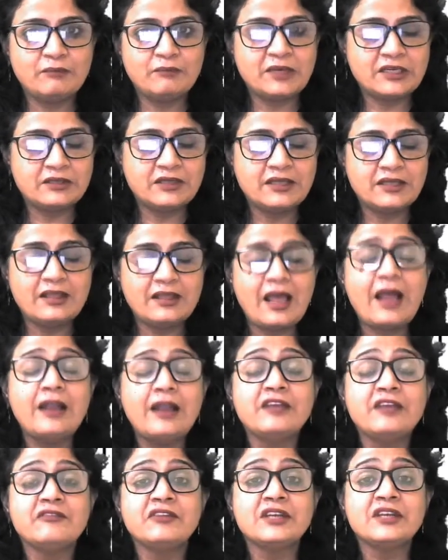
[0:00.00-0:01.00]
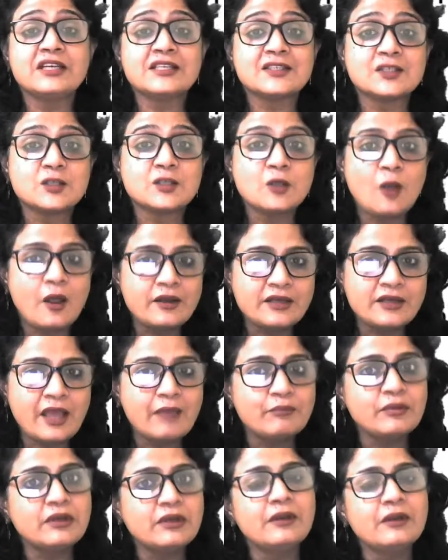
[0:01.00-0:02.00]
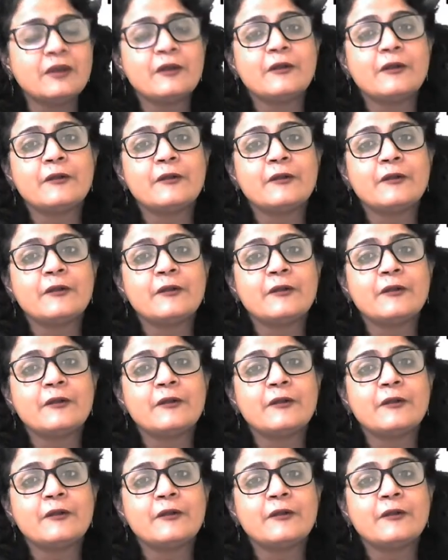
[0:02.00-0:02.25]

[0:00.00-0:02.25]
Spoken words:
better than that. If it does not happen,